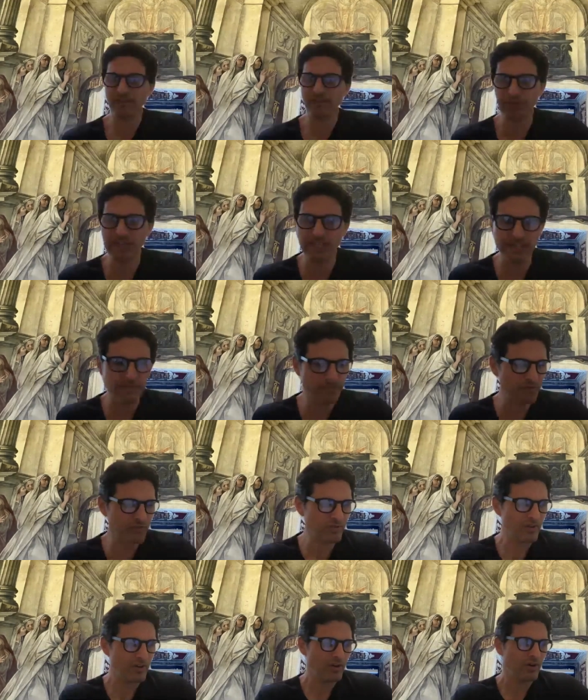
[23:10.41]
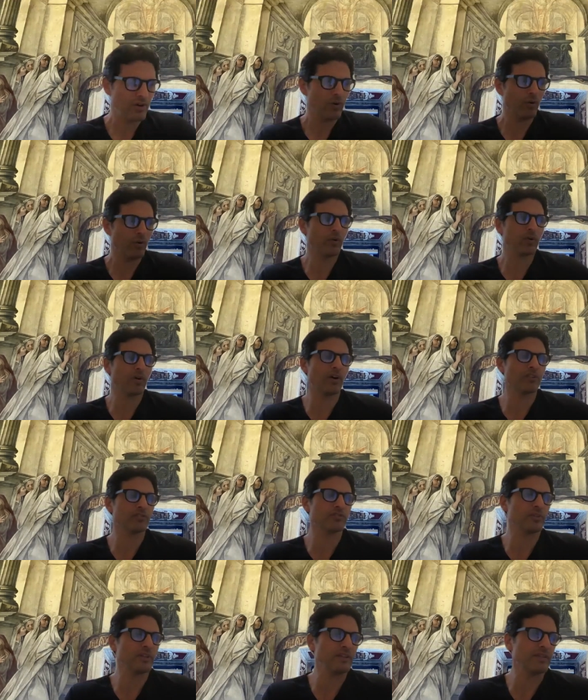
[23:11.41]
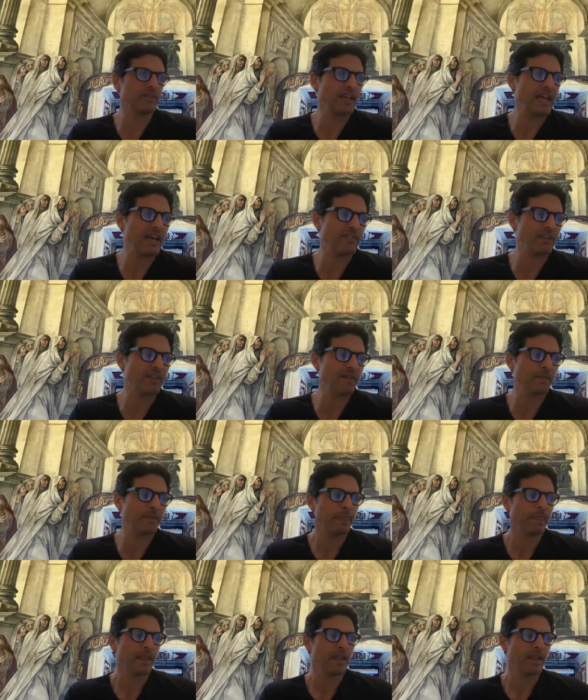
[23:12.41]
dreams, or also even having